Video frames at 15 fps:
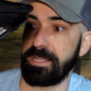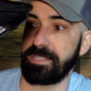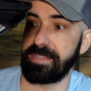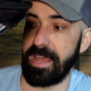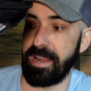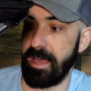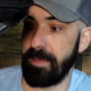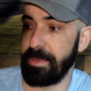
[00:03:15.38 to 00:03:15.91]

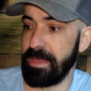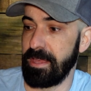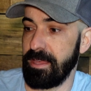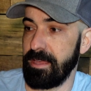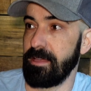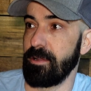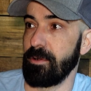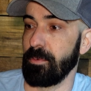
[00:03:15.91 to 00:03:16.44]
setup,
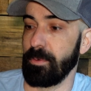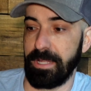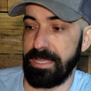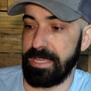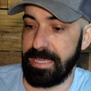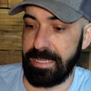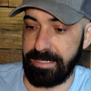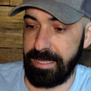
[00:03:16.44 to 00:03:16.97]
really
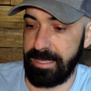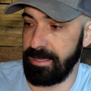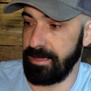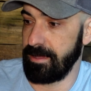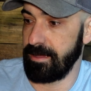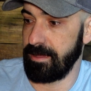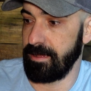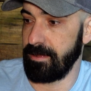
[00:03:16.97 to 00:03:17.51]
easy
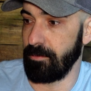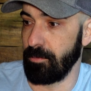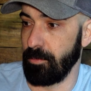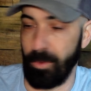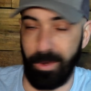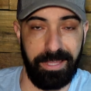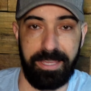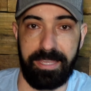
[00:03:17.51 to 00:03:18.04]

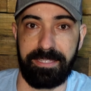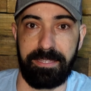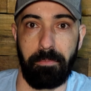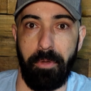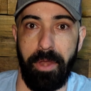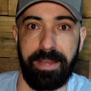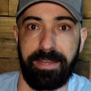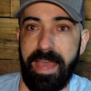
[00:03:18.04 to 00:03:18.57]

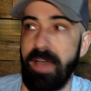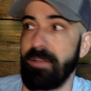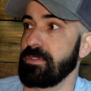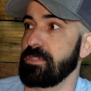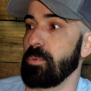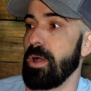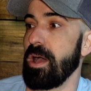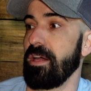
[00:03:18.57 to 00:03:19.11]
breakdown
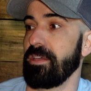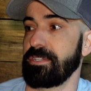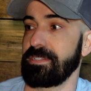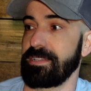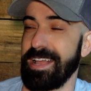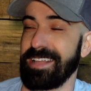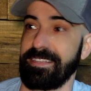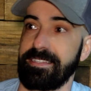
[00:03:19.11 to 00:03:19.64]
as well. It's
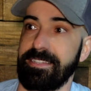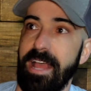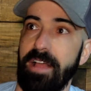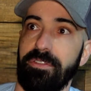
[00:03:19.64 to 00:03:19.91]
just got these